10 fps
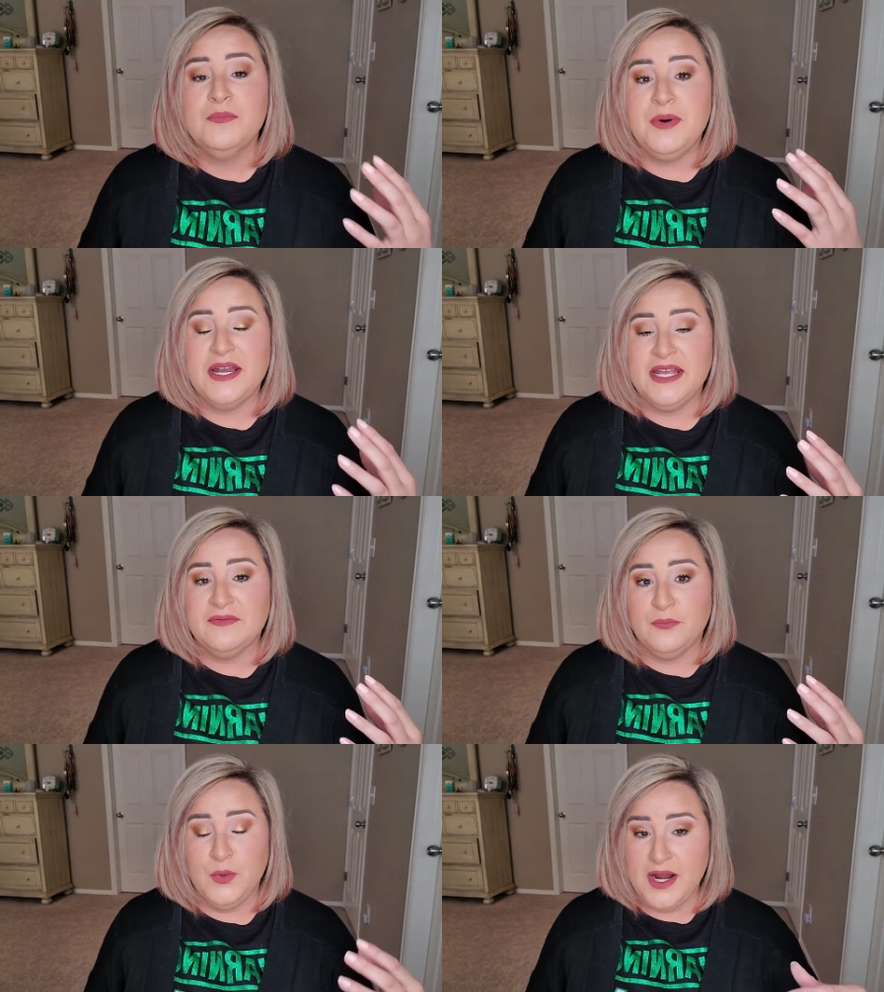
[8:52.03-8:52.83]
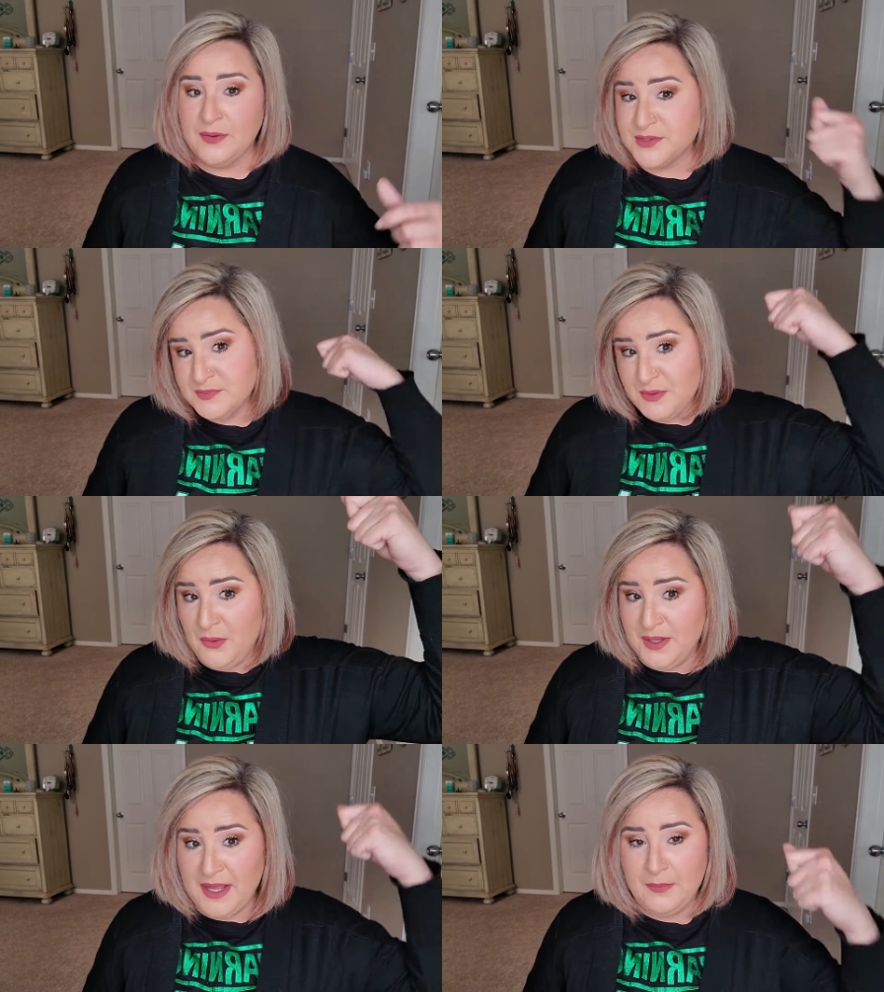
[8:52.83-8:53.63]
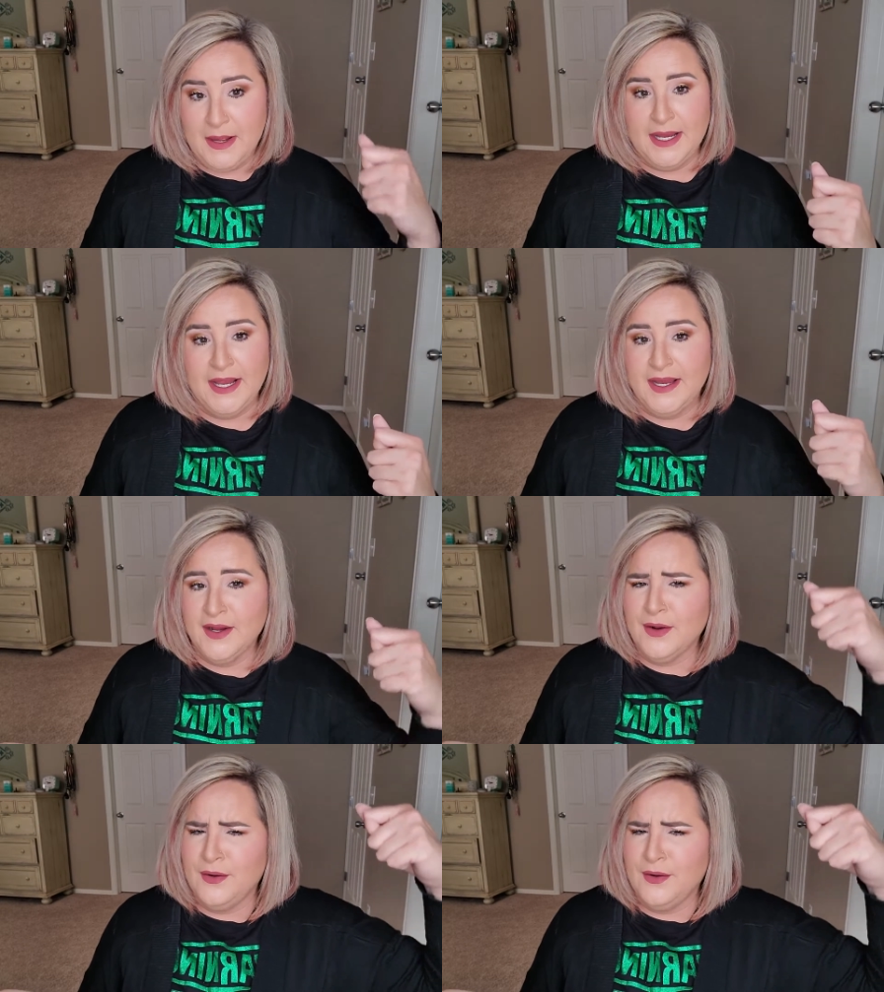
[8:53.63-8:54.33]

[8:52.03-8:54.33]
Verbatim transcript: But if when I was blowing out my hair,